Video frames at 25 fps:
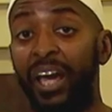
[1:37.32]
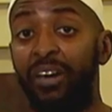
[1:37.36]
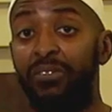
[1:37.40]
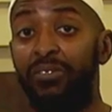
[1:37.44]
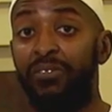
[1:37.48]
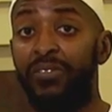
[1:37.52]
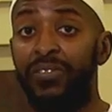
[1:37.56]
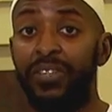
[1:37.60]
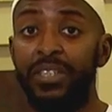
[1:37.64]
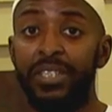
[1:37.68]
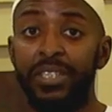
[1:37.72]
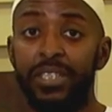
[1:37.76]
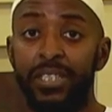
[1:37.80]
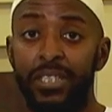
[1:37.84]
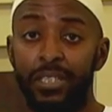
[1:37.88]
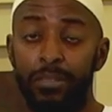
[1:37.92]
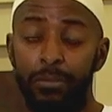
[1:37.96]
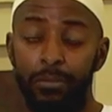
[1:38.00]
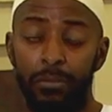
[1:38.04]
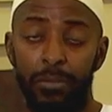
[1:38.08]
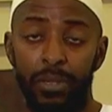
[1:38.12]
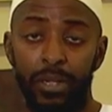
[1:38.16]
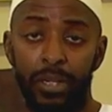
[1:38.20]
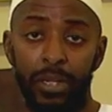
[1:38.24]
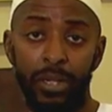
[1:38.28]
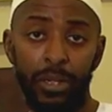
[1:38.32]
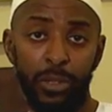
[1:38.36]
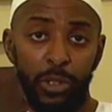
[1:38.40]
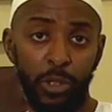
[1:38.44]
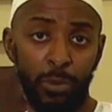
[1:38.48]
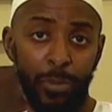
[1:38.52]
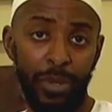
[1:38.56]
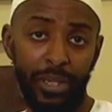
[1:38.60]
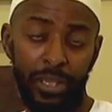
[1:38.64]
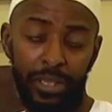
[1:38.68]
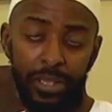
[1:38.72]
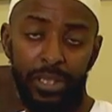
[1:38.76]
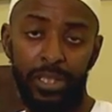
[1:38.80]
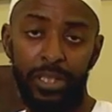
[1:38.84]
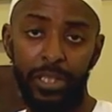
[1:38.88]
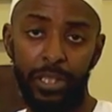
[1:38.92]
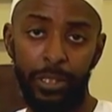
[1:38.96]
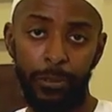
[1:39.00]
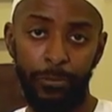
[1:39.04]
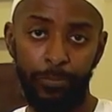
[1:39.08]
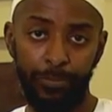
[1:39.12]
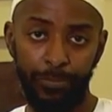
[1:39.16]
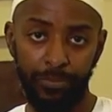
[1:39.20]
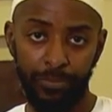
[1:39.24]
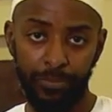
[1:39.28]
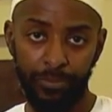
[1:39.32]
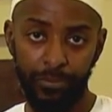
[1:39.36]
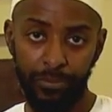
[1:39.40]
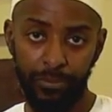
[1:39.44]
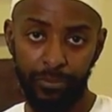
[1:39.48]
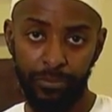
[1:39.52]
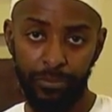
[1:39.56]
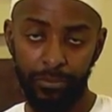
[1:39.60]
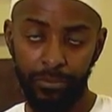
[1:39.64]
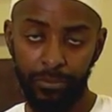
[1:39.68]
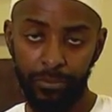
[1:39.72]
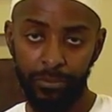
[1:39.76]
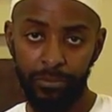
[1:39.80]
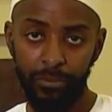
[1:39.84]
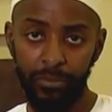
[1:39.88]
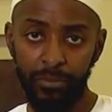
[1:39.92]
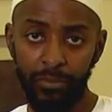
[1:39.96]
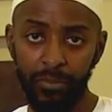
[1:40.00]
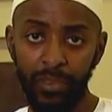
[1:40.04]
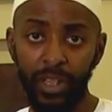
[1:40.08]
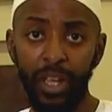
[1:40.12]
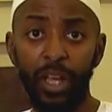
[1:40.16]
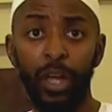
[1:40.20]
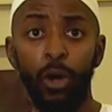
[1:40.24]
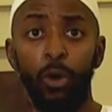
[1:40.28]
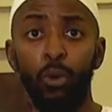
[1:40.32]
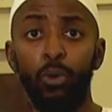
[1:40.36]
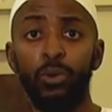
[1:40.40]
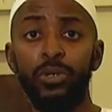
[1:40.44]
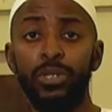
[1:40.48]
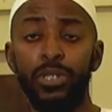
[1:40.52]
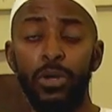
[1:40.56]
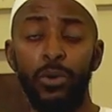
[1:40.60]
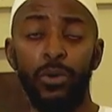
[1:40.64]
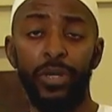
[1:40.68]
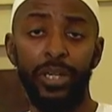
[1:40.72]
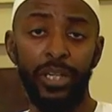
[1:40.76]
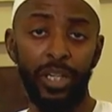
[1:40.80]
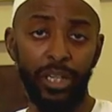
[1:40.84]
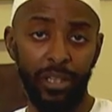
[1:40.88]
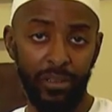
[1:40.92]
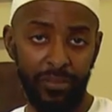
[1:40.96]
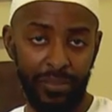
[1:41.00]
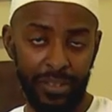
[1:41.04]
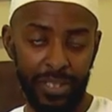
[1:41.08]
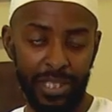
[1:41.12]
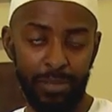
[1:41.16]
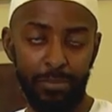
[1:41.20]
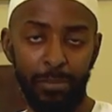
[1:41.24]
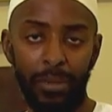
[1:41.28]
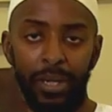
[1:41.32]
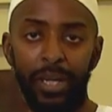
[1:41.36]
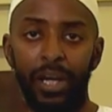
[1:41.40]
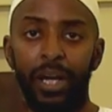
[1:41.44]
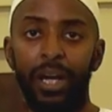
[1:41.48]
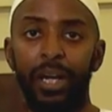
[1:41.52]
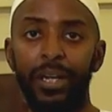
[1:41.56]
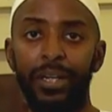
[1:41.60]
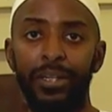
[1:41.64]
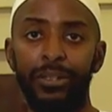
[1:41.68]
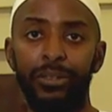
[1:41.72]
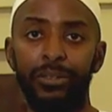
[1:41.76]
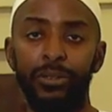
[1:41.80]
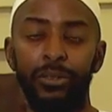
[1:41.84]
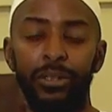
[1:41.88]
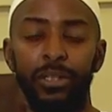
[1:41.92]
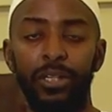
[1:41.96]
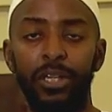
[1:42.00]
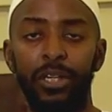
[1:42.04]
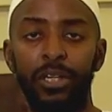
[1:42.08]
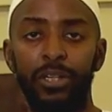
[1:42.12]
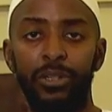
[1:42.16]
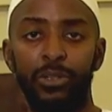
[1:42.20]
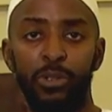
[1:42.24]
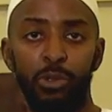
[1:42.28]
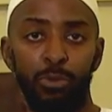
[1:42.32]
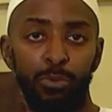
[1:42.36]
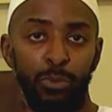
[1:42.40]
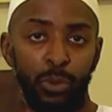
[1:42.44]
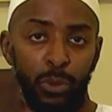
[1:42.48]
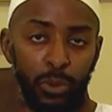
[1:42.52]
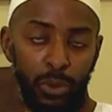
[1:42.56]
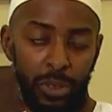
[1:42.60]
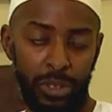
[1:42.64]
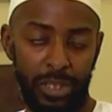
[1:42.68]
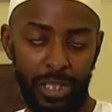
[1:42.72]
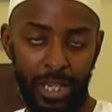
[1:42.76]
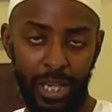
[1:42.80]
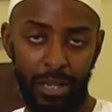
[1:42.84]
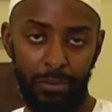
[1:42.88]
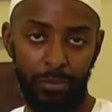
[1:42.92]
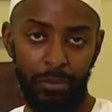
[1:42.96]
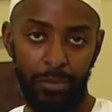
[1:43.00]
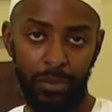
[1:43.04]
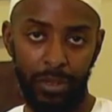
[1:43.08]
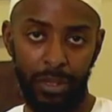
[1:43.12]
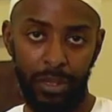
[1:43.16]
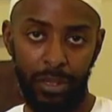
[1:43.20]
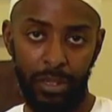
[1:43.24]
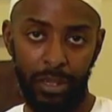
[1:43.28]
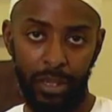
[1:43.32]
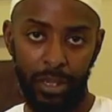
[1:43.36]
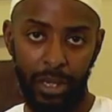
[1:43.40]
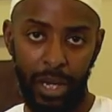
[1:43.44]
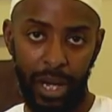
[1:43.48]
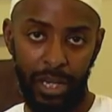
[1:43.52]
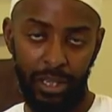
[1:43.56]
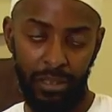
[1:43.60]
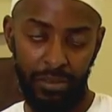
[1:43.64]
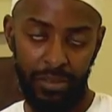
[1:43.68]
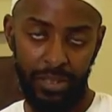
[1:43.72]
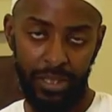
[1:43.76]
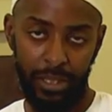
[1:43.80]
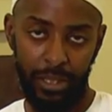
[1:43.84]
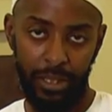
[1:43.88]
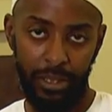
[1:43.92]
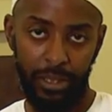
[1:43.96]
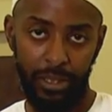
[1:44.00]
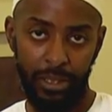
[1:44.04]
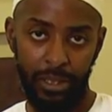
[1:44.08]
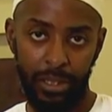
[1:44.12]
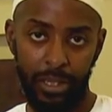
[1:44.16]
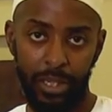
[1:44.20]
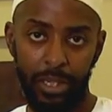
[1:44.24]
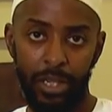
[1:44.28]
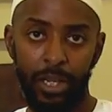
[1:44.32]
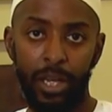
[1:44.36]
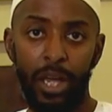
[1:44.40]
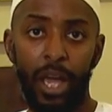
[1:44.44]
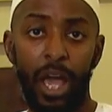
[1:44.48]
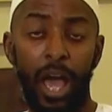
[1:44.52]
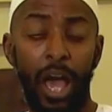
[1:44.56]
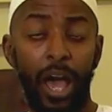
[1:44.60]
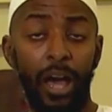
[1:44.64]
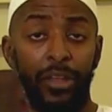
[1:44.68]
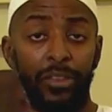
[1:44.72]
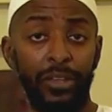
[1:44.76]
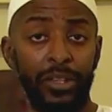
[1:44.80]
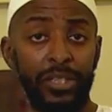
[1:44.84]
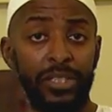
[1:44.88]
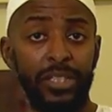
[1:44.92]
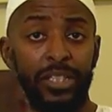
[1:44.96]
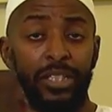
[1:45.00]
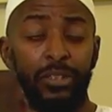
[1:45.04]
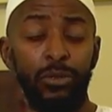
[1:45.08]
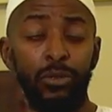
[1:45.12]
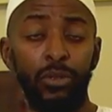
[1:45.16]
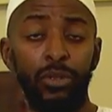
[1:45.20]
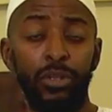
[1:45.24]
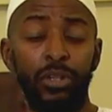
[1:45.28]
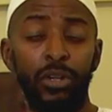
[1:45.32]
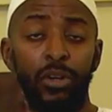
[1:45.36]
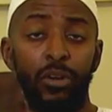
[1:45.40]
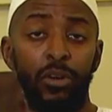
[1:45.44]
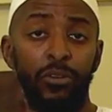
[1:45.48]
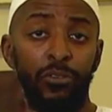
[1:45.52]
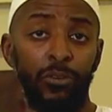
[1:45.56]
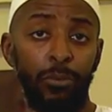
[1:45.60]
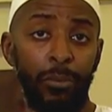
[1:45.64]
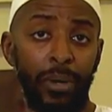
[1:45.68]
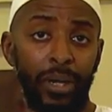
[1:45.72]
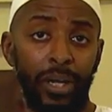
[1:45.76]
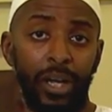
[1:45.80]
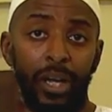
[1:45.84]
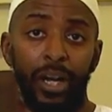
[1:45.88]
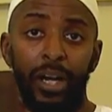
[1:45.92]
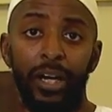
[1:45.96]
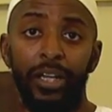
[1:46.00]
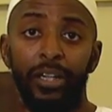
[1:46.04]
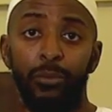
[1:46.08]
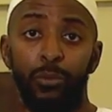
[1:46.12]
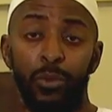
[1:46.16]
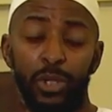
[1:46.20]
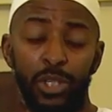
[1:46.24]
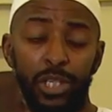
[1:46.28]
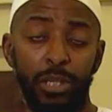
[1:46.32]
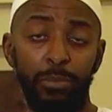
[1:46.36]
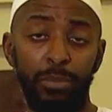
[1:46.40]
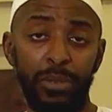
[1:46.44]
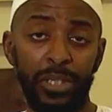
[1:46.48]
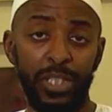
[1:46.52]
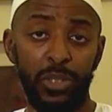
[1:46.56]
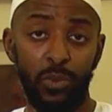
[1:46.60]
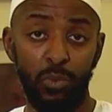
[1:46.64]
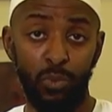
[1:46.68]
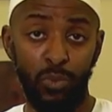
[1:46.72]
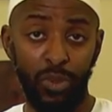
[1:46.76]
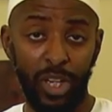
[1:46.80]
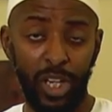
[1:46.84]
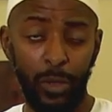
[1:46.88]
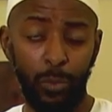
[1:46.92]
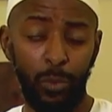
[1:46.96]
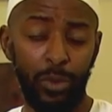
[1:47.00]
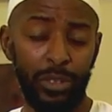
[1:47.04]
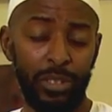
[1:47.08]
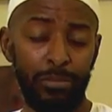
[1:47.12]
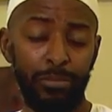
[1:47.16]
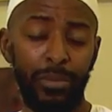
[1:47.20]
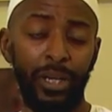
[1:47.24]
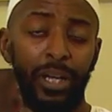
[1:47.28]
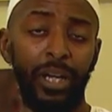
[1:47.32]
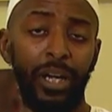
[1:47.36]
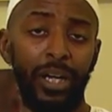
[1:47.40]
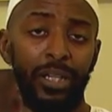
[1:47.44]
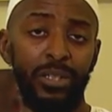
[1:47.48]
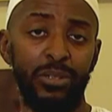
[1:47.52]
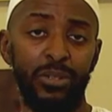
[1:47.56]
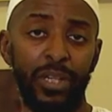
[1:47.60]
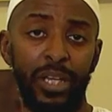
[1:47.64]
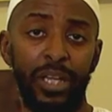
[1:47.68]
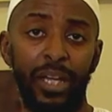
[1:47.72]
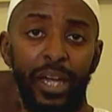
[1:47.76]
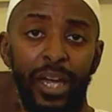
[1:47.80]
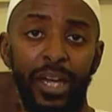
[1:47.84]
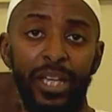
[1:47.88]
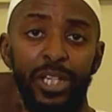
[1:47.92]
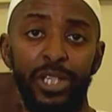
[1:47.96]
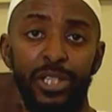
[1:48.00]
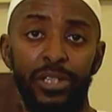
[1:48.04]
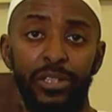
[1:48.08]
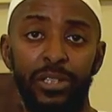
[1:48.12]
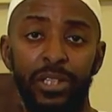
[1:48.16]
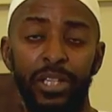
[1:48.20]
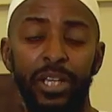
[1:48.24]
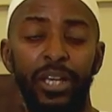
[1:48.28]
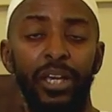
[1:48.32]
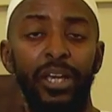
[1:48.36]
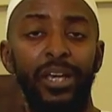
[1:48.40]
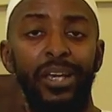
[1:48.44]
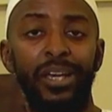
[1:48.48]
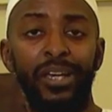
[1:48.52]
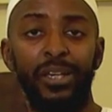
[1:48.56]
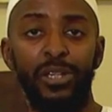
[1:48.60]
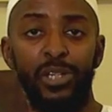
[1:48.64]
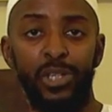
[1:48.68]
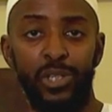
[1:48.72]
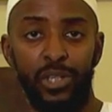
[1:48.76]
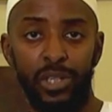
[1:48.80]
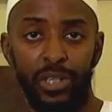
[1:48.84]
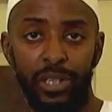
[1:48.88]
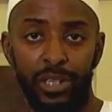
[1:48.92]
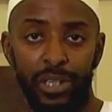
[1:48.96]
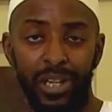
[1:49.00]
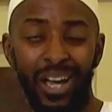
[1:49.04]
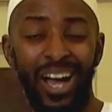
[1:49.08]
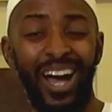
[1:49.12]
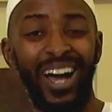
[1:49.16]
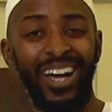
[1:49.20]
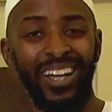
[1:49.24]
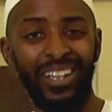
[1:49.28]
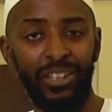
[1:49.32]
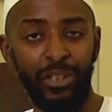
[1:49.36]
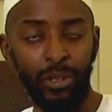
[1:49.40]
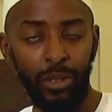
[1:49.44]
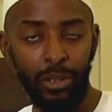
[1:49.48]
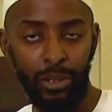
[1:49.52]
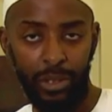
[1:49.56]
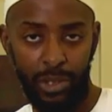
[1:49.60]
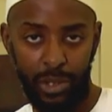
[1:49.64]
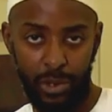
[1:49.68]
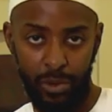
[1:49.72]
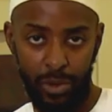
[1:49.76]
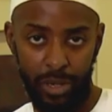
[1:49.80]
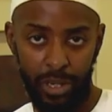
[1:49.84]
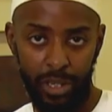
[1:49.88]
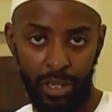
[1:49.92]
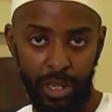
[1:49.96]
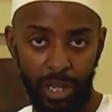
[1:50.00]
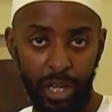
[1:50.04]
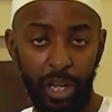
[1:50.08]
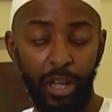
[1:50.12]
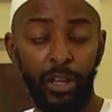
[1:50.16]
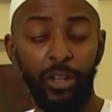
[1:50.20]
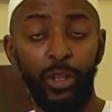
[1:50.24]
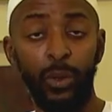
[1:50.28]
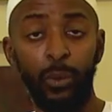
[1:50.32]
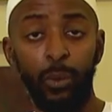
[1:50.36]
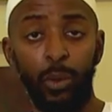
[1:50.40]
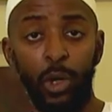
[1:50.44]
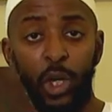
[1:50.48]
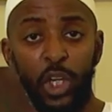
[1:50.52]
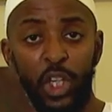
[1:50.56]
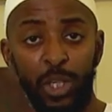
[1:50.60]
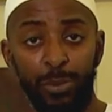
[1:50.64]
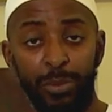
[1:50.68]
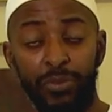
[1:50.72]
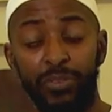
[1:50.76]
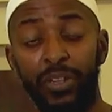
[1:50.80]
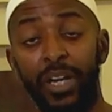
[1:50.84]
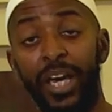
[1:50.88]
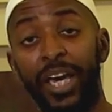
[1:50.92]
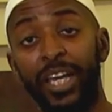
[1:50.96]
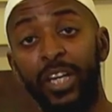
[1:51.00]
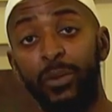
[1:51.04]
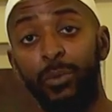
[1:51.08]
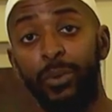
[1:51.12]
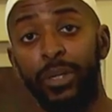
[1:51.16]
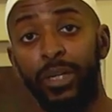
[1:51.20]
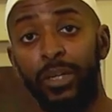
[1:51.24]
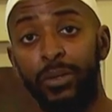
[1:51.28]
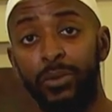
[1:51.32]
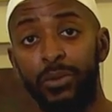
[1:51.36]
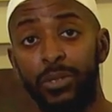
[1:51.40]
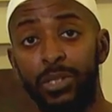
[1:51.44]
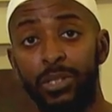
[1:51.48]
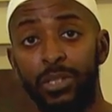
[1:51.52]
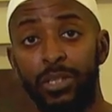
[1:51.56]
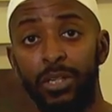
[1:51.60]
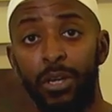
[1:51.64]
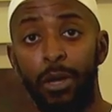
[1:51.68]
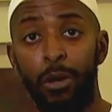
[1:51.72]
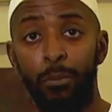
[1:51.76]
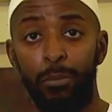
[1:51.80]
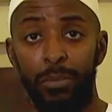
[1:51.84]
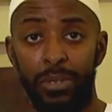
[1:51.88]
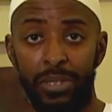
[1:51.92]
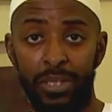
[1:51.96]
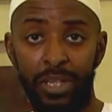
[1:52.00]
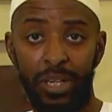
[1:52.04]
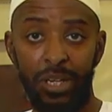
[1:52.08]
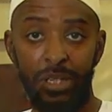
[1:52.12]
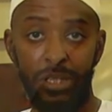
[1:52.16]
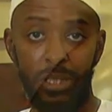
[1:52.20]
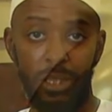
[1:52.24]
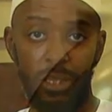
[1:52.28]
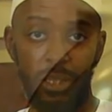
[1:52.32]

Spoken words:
convinced him to make a sin, also he convinced mankind to do the same kind of sin. And the sin for mankind, which Iblis really wanted mankind to engage in, is shirk, idolatry, the worship of anyone else besides